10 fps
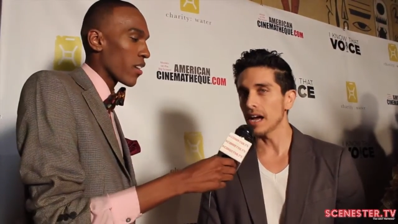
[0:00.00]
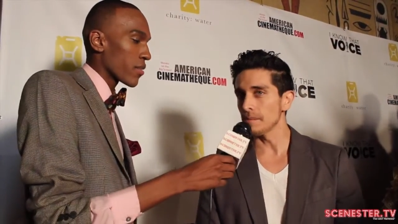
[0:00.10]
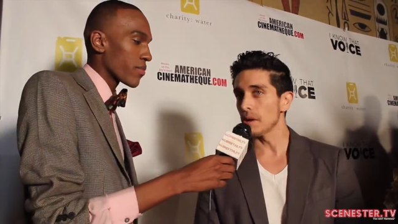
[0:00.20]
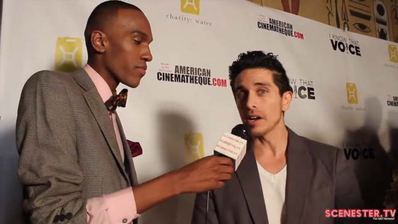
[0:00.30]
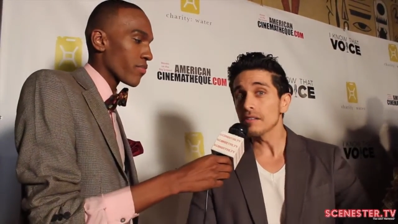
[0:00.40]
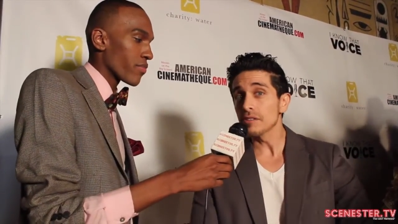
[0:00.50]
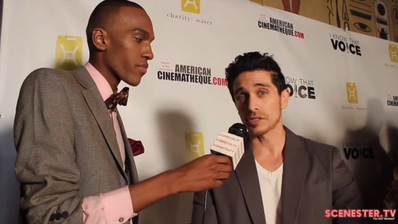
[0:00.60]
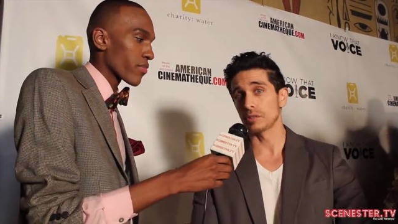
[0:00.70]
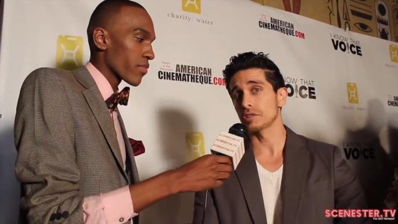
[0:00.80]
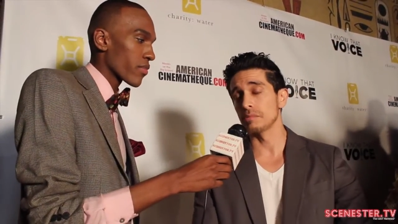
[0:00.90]
Speaker 1: I'm on
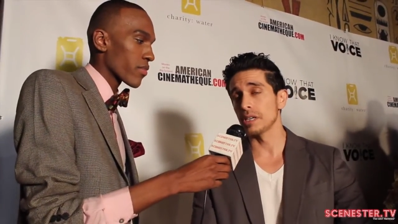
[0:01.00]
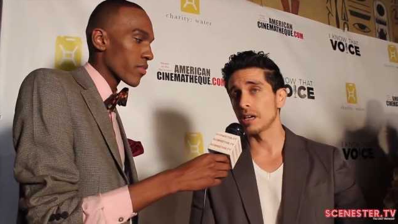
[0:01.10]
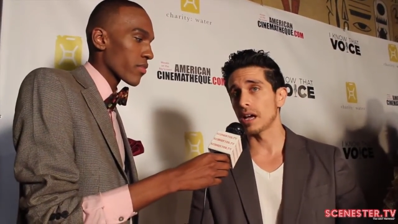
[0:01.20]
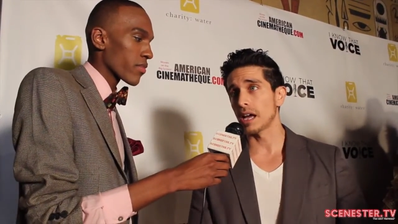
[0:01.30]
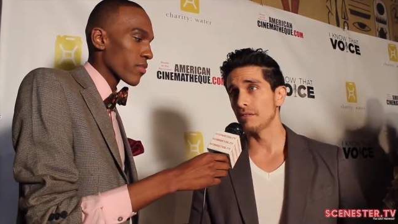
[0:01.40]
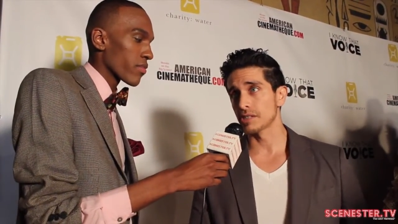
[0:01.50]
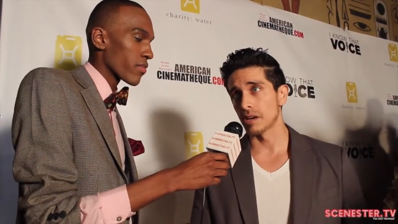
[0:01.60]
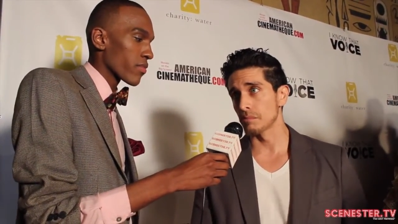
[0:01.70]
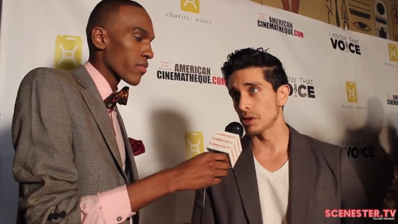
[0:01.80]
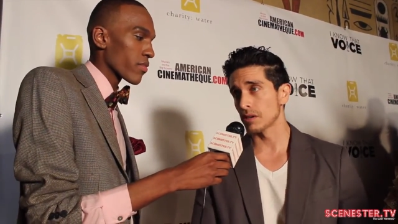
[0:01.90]
every social media. I have a
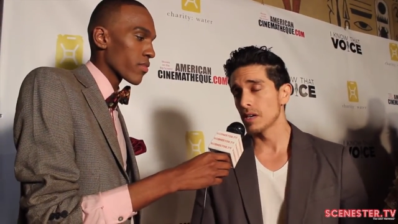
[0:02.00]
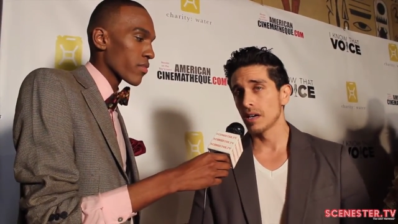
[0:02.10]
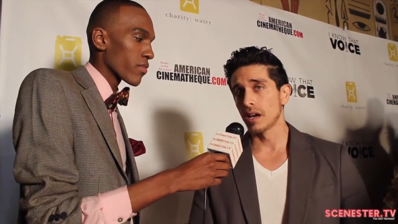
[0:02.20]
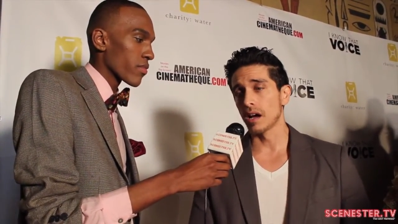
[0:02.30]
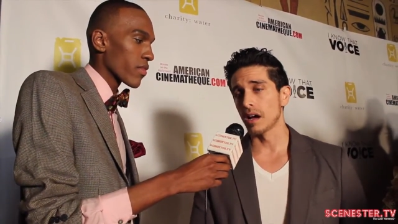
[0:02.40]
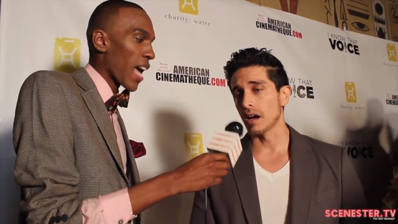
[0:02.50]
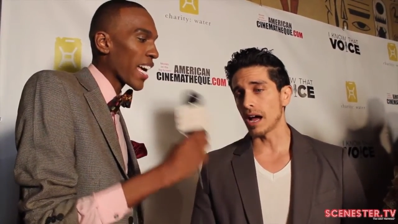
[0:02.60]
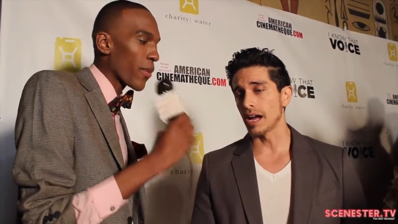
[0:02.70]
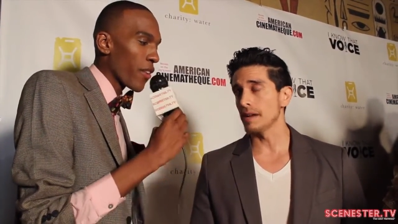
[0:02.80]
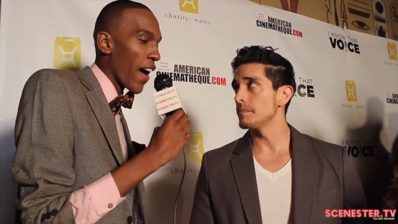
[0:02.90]
Tumblr. Twitter. Uh,
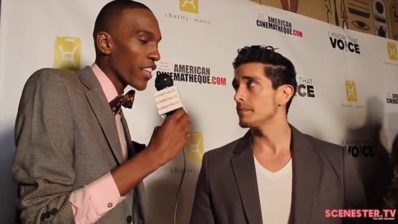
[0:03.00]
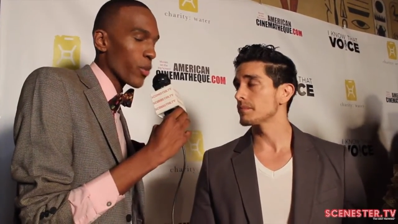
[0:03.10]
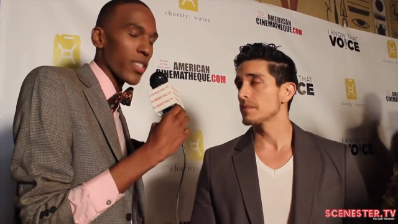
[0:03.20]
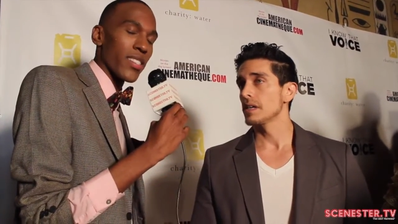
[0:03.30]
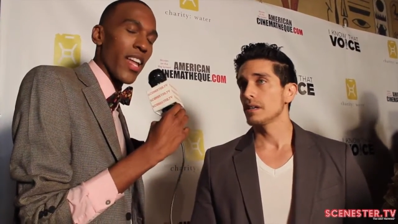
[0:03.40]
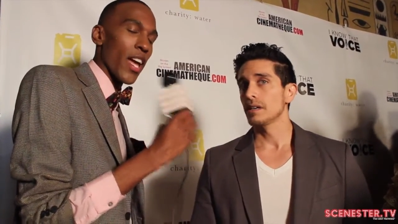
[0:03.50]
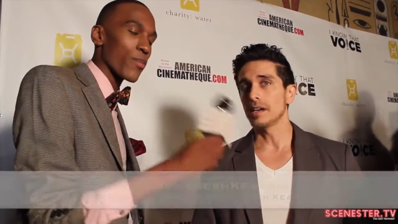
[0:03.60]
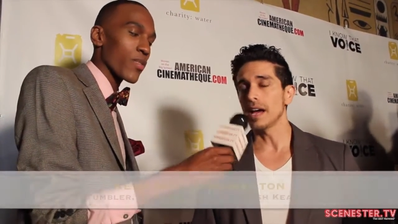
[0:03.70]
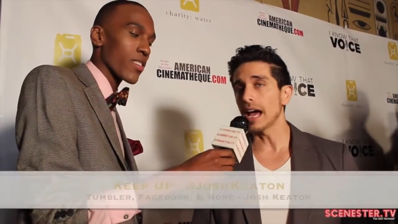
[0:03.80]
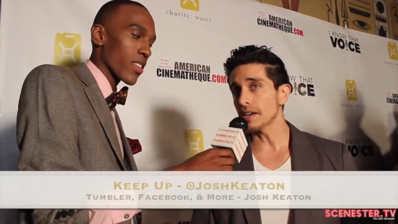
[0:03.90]
How can we
Speaker 2: find you? What's the
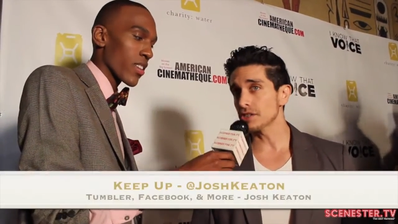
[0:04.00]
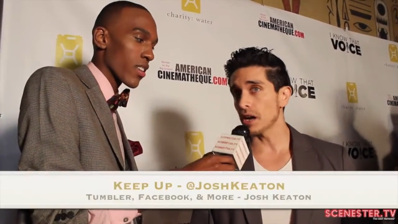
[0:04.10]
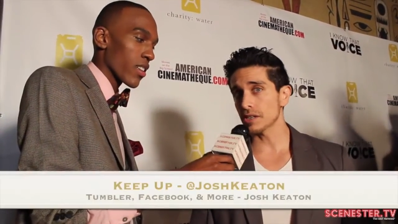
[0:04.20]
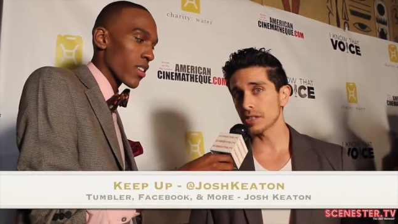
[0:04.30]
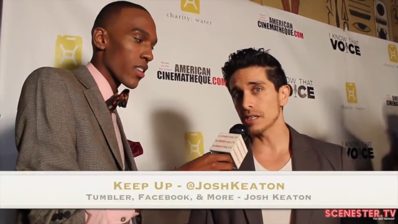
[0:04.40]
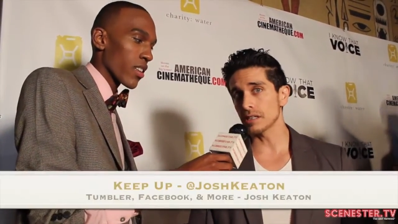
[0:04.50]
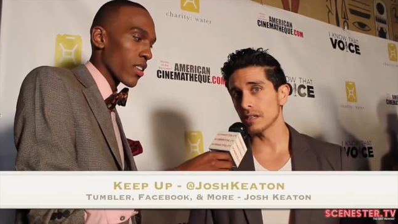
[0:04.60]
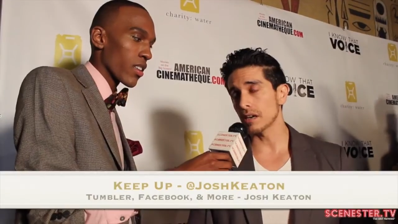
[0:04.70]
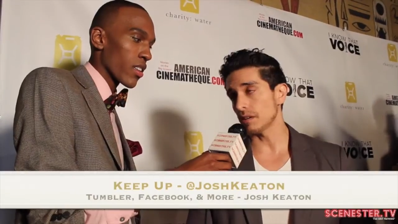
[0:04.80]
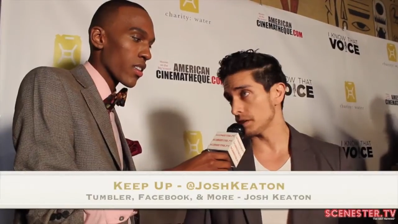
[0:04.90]
name?
Speaker 1: At Josh
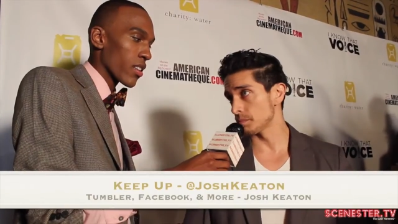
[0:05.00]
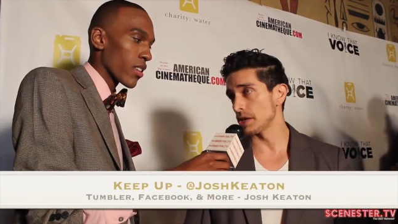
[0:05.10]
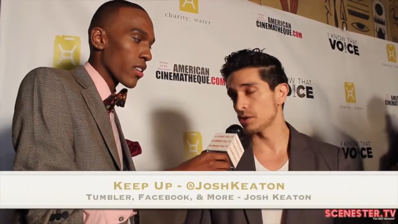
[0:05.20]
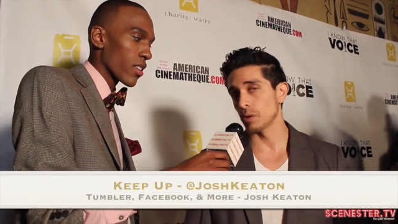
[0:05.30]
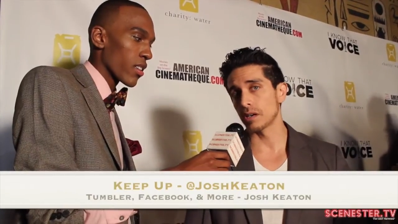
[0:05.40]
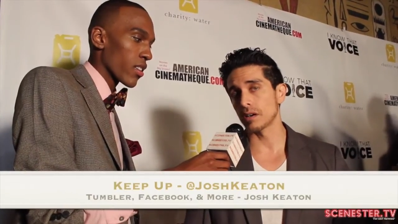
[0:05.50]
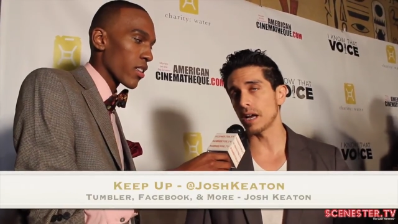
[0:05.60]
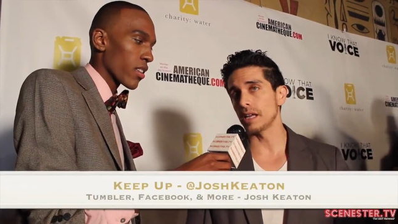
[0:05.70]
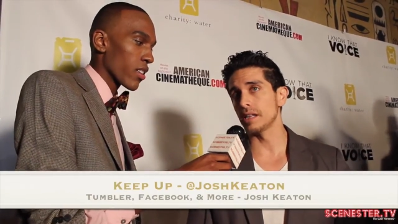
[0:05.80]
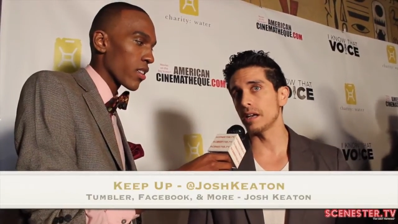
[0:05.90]
Keaton is my
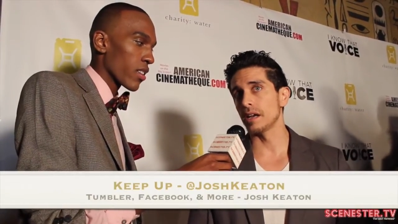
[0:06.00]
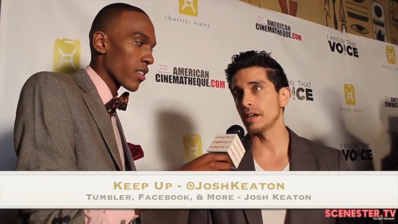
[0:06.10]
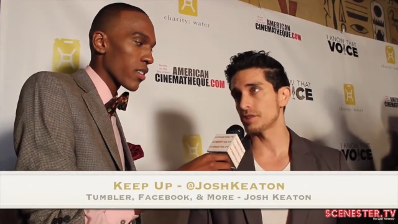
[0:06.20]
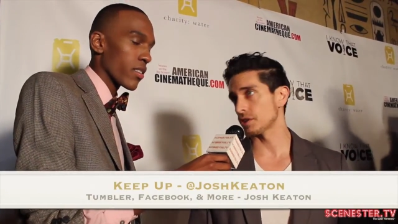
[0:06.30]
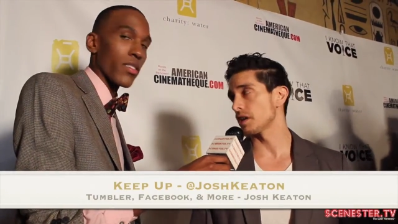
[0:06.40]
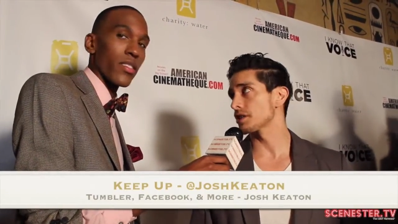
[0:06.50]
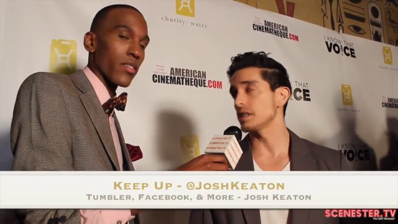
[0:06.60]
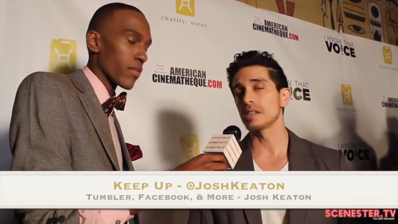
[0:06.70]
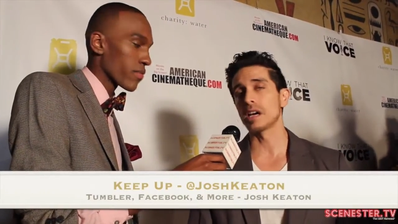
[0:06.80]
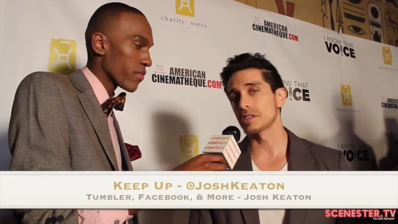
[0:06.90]
Twitter, and then uh, it's
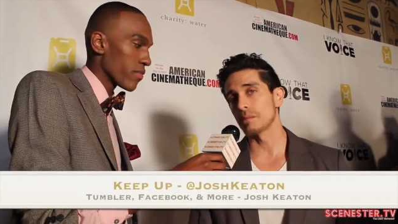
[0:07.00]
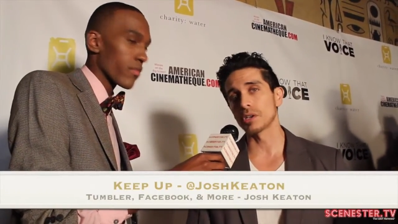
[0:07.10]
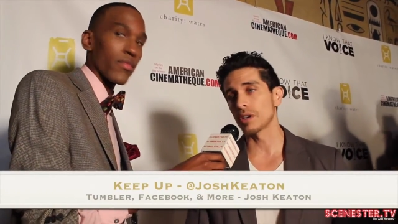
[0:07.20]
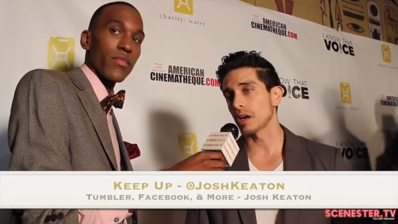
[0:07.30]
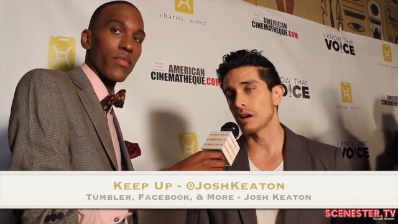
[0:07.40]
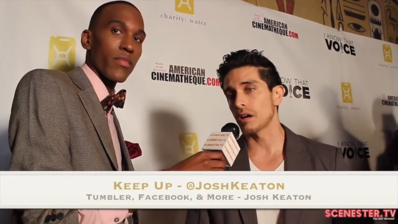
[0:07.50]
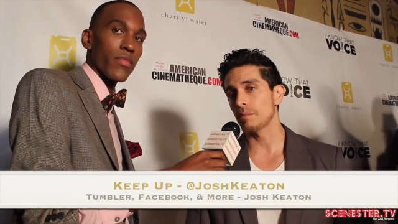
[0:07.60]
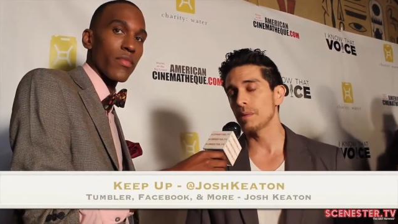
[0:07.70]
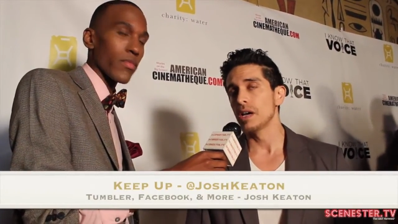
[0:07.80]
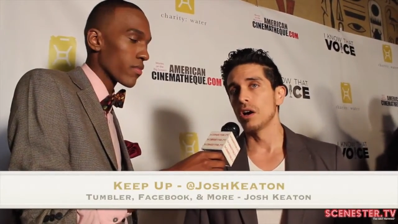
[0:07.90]

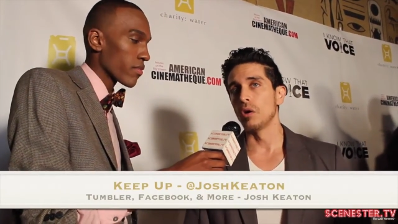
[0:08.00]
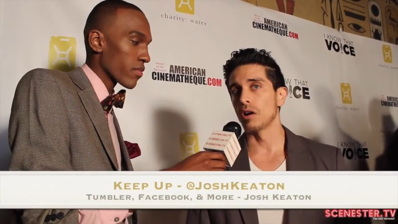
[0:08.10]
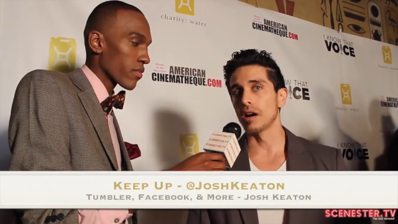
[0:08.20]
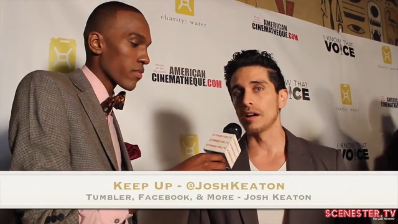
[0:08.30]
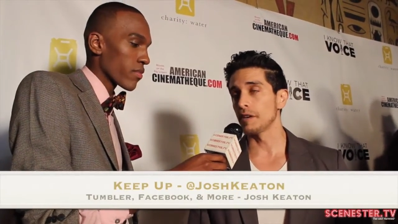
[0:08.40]
joshkeaton.tumblr.com or uh,